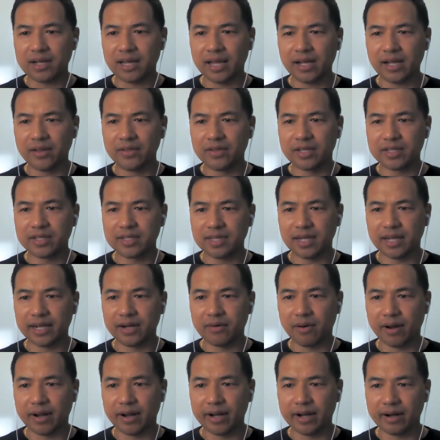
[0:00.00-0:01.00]
on this link
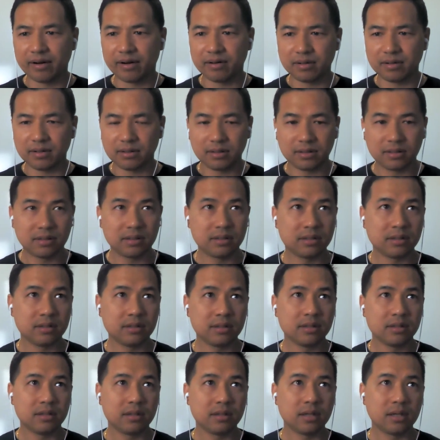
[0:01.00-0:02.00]
right here,
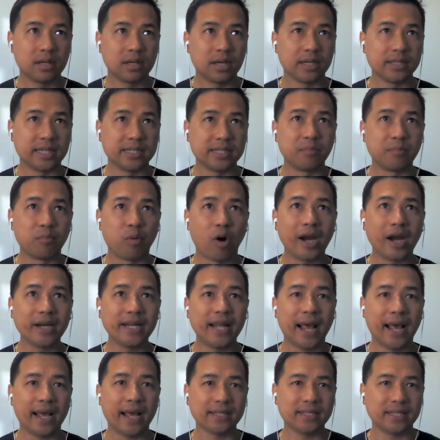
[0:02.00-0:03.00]
because it's
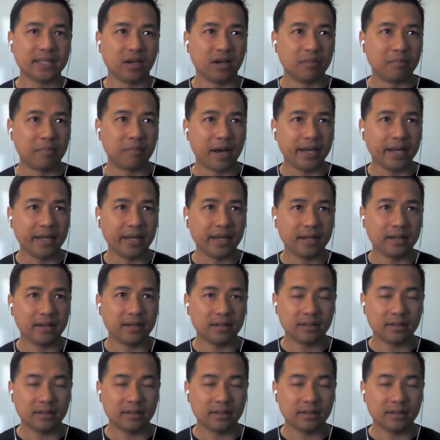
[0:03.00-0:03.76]
broadcasting on my end.